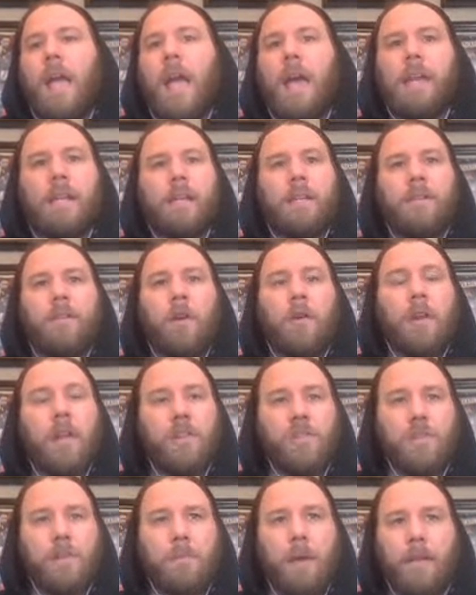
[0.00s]
Any
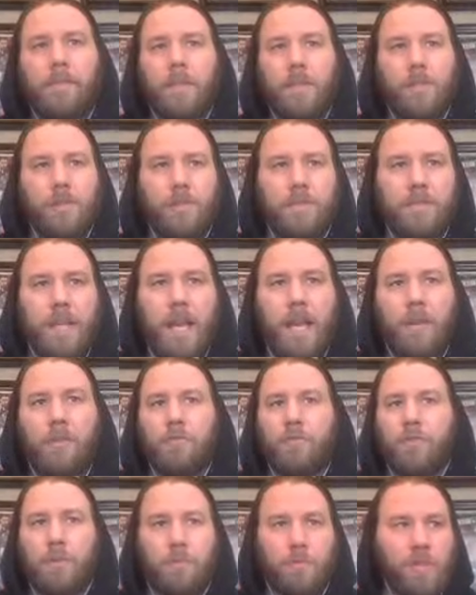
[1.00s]
donation amount that you send
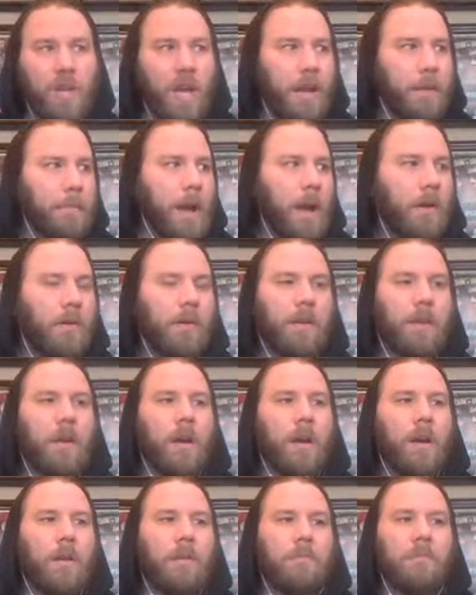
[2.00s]
or super chat amount
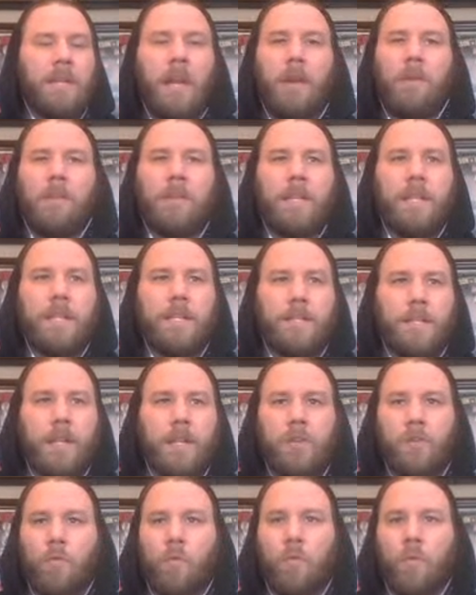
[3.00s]
guarantees
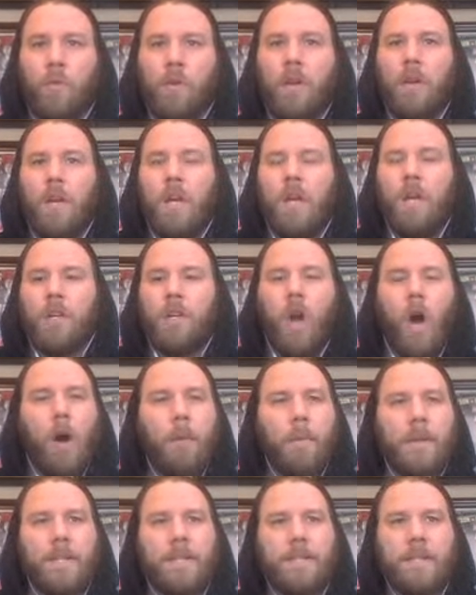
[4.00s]
that your
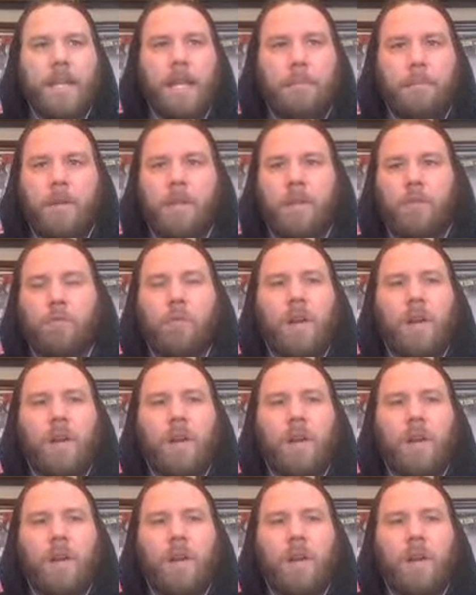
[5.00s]
comment, statement,